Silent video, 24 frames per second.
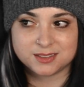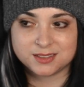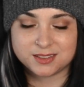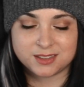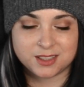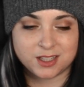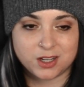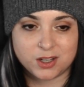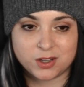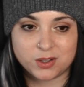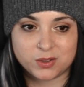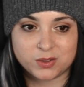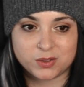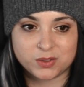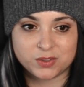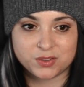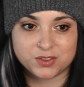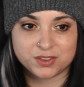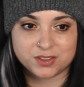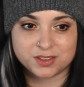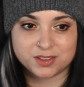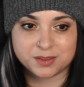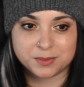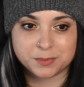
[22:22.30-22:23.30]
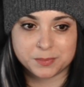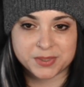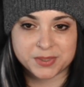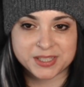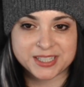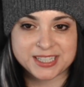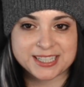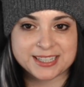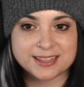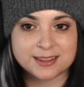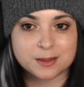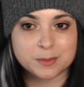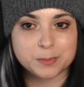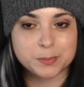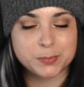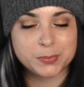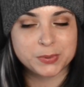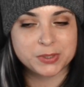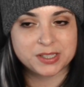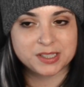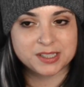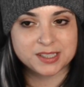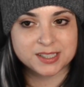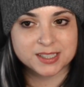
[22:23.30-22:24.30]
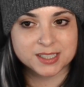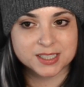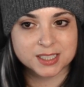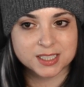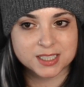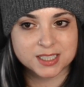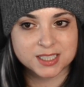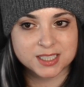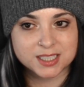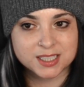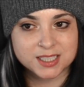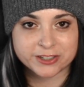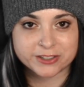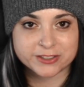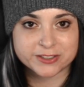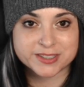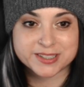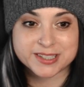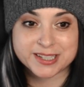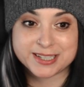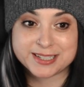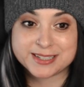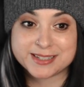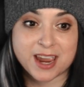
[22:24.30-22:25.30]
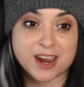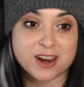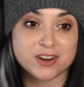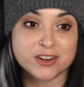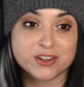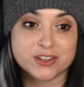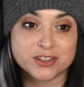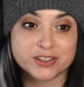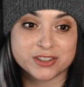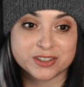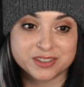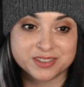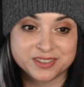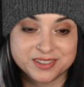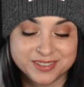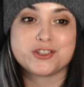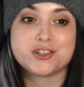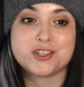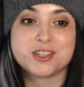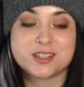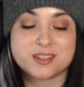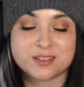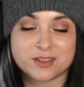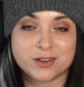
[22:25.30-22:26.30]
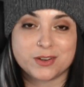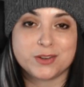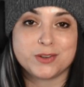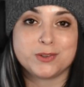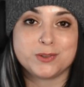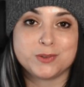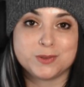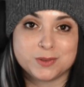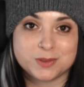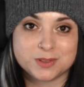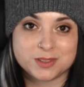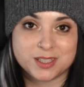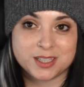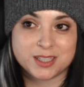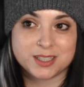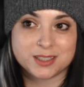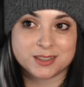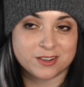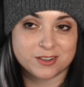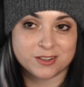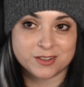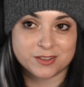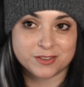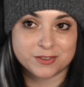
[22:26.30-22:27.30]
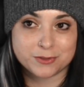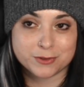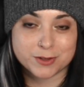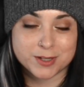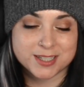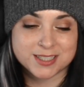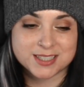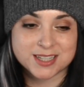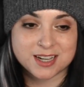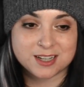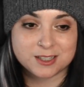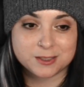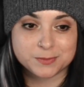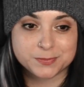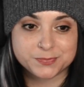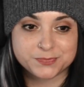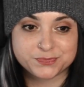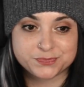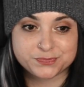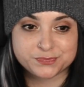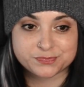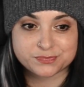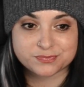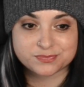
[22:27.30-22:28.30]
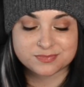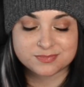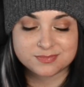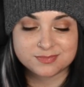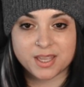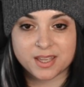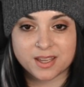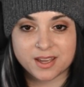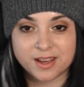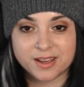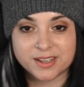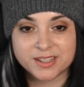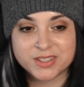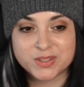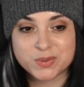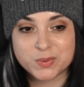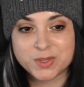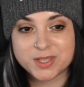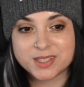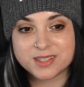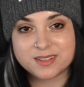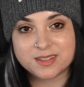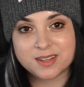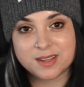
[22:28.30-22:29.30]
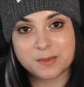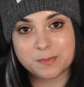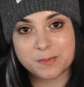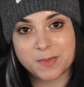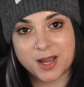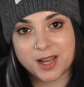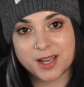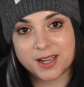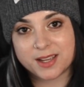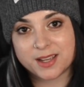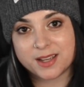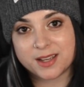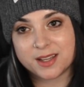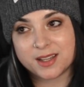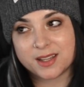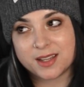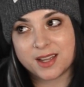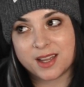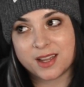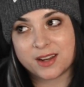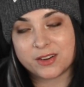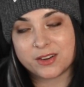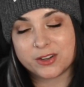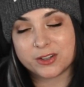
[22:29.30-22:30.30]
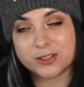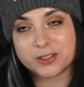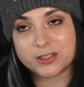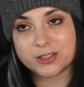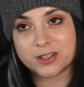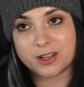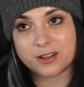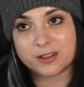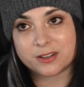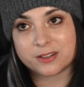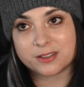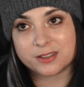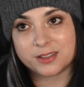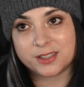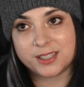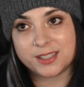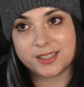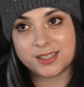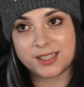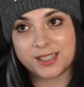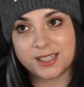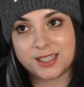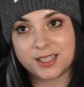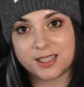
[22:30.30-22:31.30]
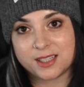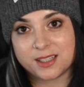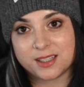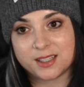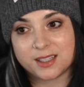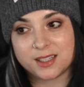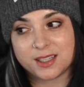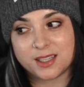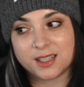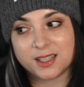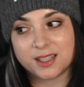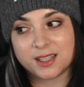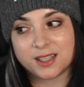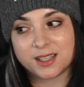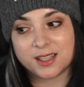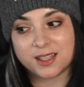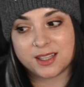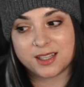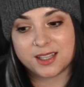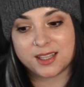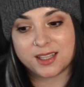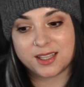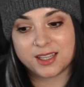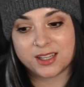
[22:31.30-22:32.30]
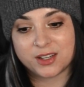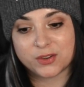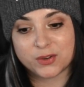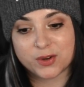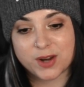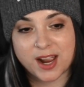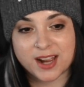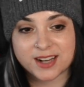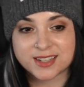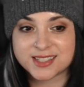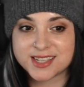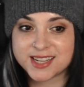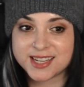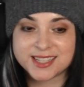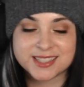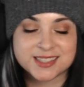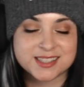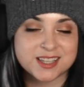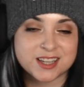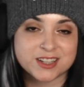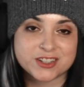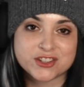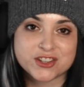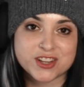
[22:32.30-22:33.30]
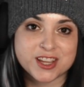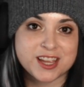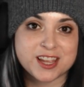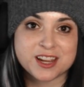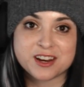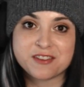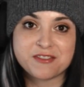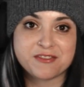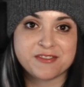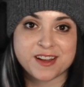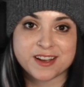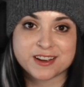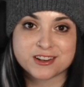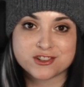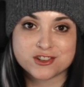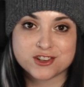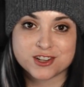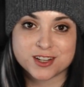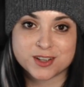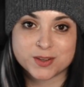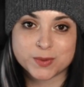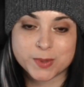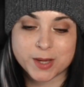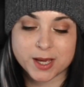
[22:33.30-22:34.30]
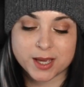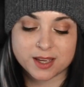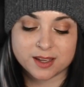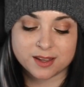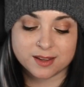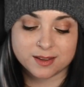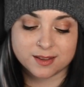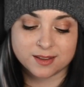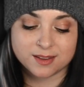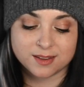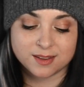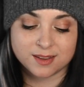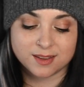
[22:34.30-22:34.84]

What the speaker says: no. But in the book, her daughter's scared because she's so, freaked out. Because we see Maya and her daughter Lily interacting in such like an affectionate way,